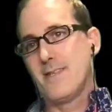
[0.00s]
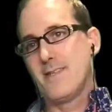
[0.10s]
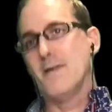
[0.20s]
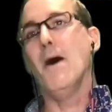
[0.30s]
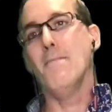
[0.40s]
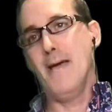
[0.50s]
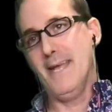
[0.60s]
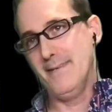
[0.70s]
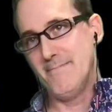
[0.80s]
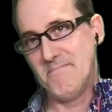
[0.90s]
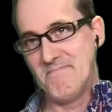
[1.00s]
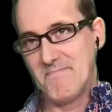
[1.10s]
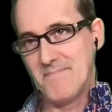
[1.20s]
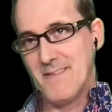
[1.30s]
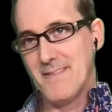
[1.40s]
Come on, man.
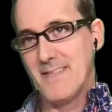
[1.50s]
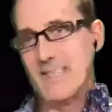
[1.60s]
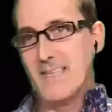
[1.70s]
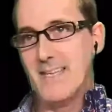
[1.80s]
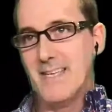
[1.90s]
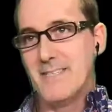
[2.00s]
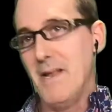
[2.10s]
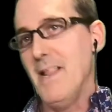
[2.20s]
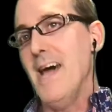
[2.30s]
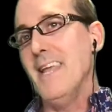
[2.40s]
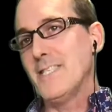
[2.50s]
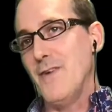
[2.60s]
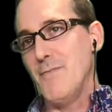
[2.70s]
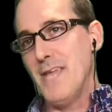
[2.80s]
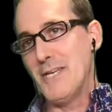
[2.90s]
It's been a lot less
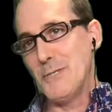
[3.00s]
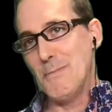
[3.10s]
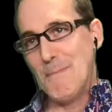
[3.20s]
fun without you.